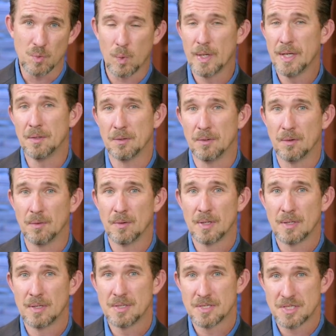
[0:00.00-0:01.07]
will
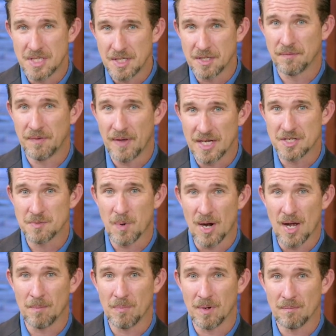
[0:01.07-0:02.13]
still face
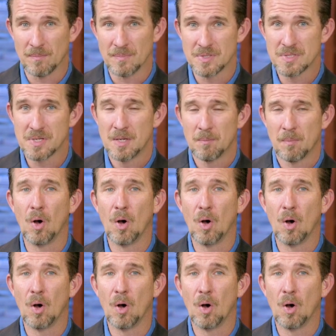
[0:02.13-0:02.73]
problems.